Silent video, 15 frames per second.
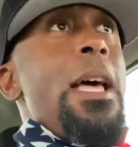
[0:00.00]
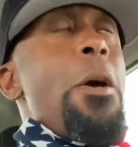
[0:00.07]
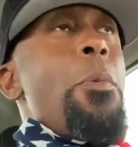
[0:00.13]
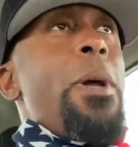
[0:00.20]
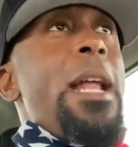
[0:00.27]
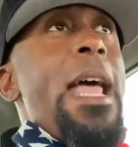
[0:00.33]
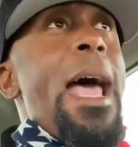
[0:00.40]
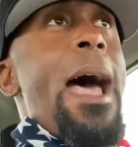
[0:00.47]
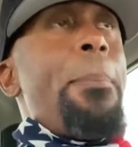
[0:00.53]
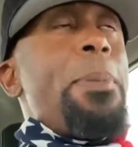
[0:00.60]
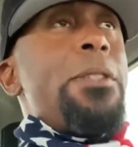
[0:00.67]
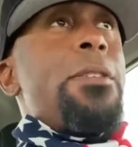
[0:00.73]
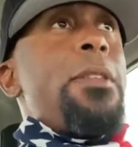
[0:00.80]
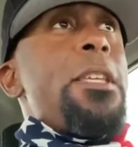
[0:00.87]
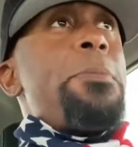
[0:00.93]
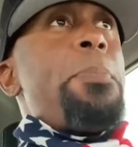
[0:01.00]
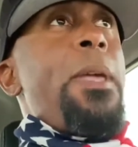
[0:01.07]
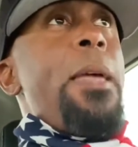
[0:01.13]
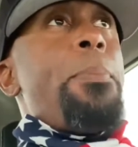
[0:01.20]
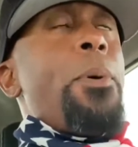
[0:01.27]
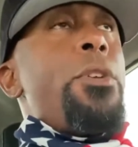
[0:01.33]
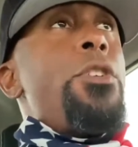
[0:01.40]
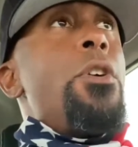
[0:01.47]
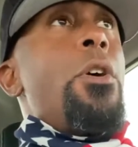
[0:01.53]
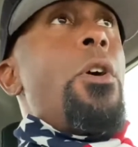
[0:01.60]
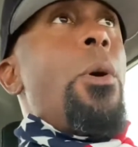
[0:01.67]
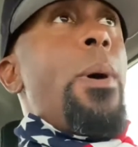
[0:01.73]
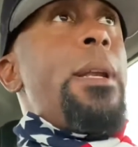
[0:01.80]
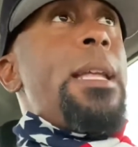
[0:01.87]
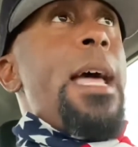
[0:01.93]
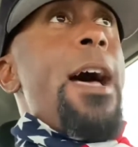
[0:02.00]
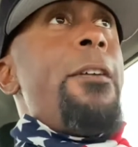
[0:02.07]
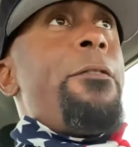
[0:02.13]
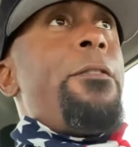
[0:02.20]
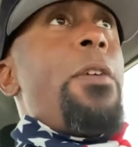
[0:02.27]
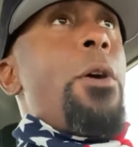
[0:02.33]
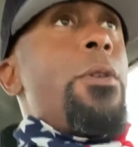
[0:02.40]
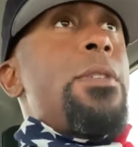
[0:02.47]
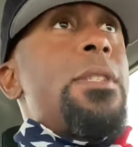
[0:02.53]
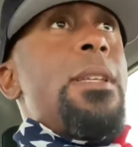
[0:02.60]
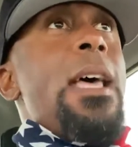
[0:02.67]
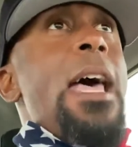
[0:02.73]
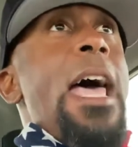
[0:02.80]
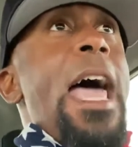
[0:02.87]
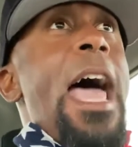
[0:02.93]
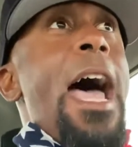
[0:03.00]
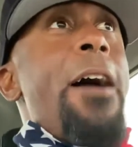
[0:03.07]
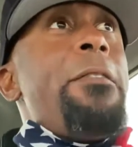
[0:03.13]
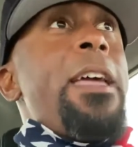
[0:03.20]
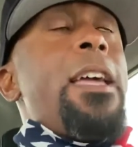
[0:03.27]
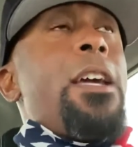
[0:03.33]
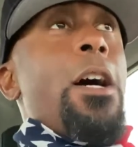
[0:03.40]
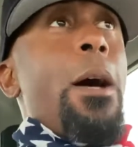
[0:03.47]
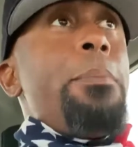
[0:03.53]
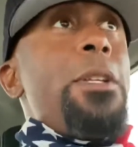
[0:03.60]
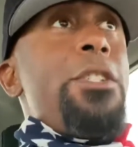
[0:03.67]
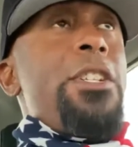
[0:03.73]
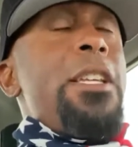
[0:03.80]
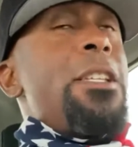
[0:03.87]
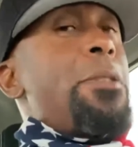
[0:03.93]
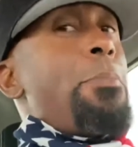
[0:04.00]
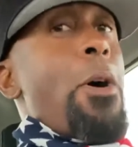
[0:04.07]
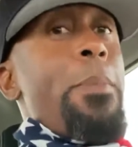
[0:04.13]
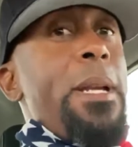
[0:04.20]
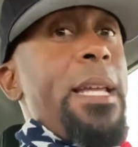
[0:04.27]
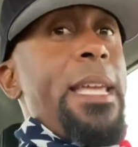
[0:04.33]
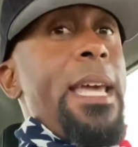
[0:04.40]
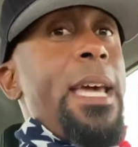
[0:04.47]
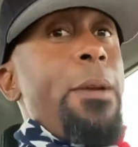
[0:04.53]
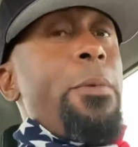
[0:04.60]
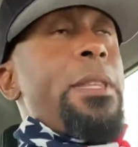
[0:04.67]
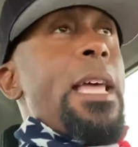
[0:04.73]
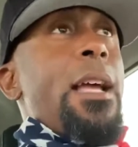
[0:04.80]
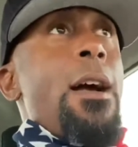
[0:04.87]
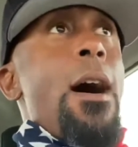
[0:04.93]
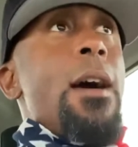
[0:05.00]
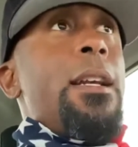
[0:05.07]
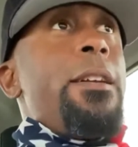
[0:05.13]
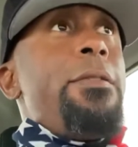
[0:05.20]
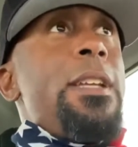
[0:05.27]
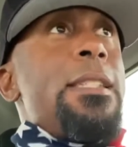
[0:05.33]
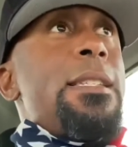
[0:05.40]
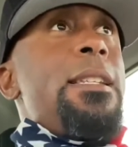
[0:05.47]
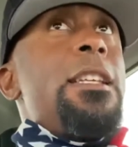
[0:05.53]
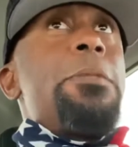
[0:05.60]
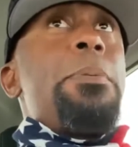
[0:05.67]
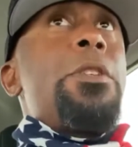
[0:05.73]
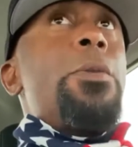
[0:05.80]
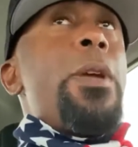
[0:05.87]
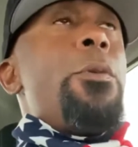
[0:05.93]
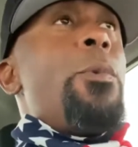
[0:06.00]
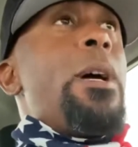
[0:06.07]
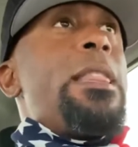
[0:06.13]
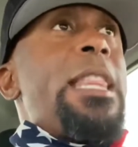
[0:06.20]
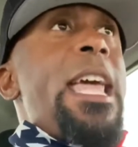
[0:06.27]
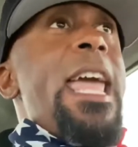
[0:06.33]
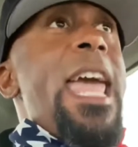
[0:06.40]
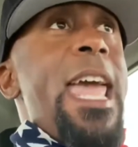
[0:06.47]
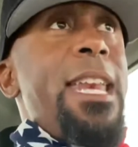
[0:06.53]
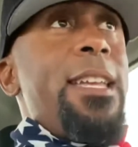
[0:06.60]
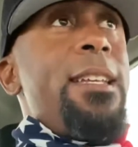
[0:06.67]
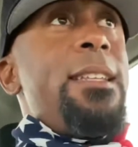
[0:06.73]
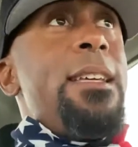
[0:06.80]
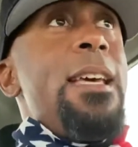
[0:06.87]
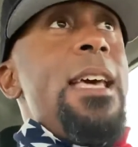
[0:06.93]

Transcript: When it happens to these people, you're going to have folks have a come to Jesus moment again with that cognitive dissonance between what they hated